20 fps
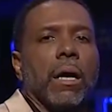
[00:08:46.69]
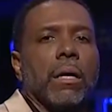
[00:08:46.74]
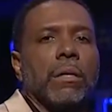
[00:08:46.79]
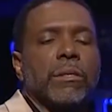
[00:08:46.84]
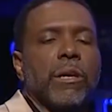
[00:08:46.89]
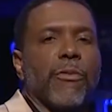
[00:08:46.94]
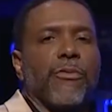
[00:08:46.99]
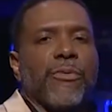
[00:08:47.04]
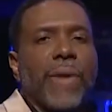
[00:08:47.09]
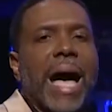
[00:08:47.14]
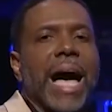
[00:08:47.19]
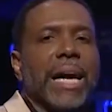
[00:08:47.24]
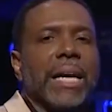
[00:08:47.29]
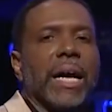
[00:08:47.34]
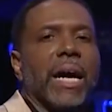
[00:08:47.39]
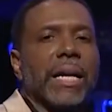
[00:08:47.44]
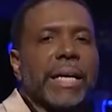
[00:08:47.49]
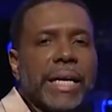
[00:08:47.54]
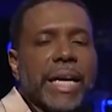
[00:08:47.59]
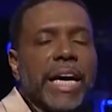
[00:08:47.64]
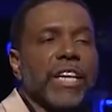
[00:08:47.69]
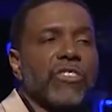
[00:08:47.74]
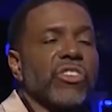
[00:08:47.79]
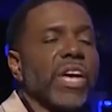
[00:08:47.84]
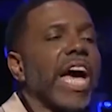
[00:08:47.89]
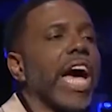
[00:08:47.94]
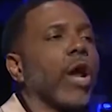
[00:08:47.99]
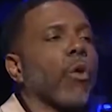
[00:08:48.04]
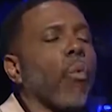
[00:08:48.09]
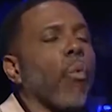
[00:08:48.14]
to fight against
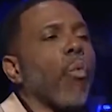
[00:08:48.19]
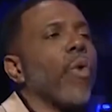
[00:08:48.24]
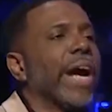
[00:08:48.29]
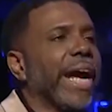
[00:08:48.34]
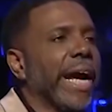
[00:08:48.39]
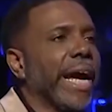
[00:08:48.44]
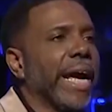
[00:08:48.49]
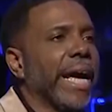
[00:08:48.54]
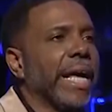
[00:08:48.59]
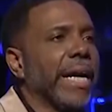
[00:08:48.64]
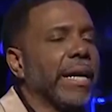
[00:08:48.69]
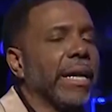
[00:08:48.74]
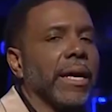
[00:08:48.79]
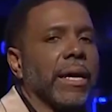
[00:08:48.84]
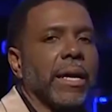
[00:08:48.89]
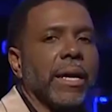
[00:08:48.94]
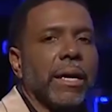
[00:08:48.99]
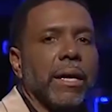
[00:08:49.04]
and win